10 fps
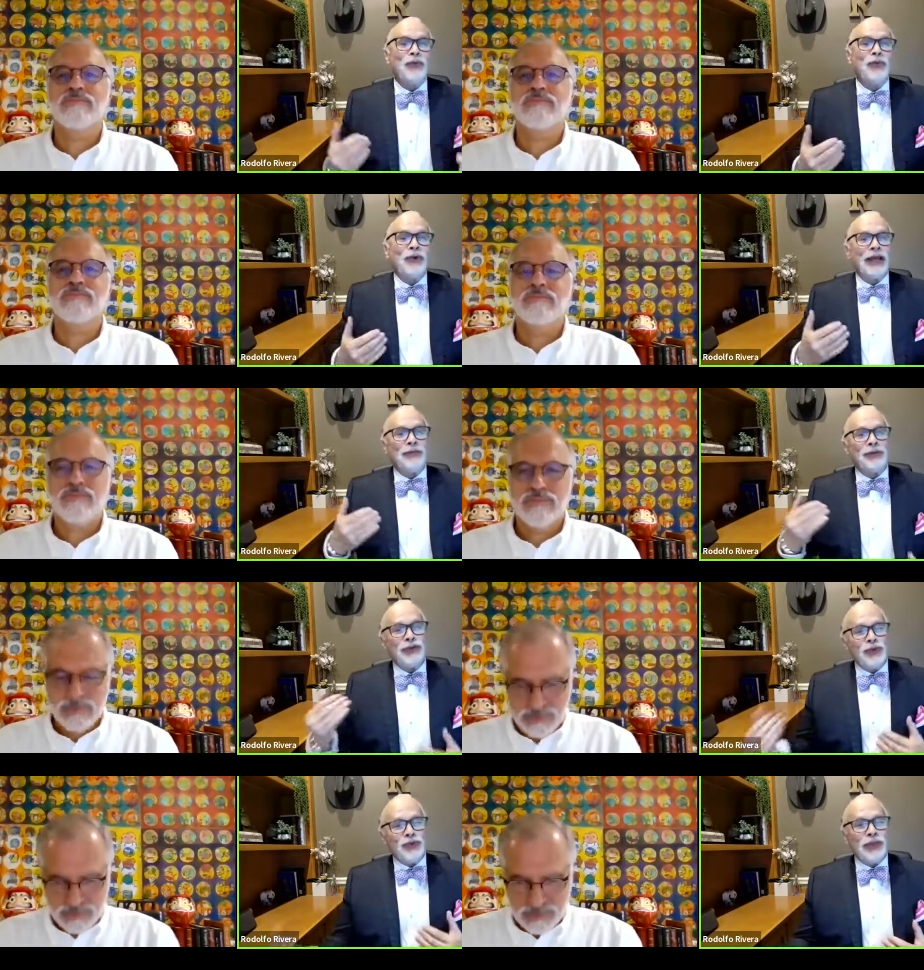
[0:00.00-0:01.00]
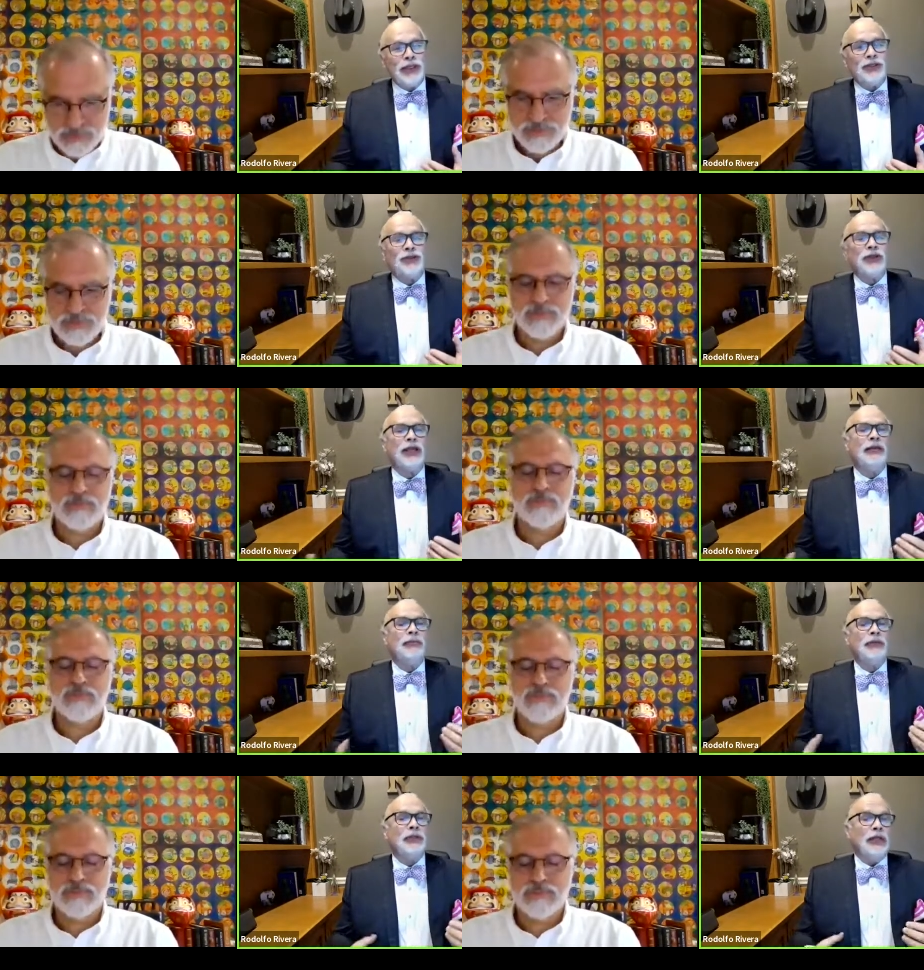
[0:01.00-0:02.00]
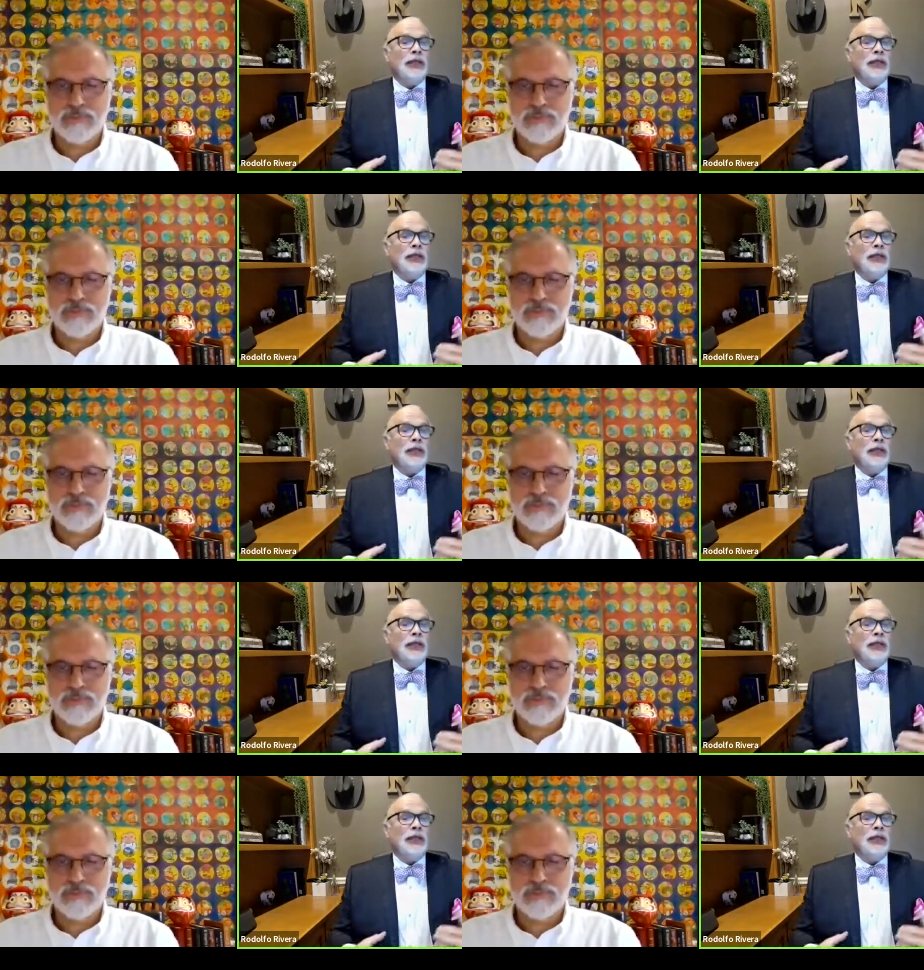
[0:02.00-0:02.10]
Speaker 1: with what I've been doing and you think I've been,